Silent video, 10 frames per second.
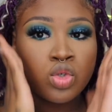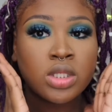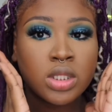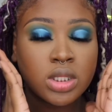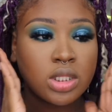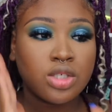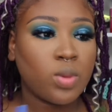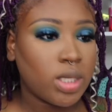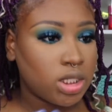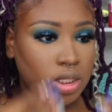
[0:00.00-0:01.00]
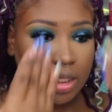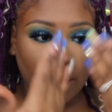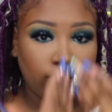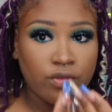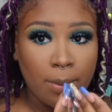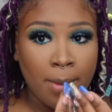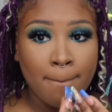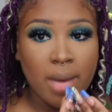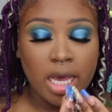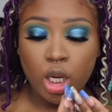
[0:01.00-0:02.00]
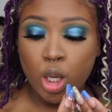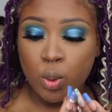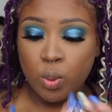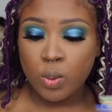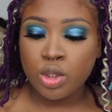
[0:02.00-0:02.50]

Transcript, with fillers: the situation and from my nose